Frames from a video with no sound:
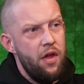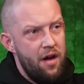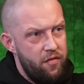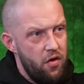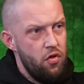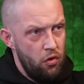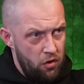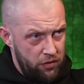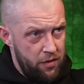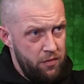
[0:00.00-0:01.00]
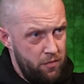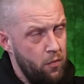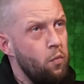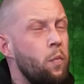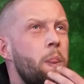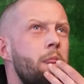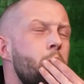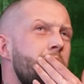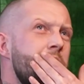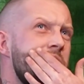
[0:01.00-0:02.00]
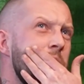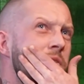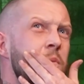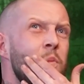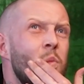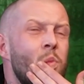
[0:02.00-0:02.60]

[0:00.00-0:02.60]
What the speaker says: that first lockdown, where was I working?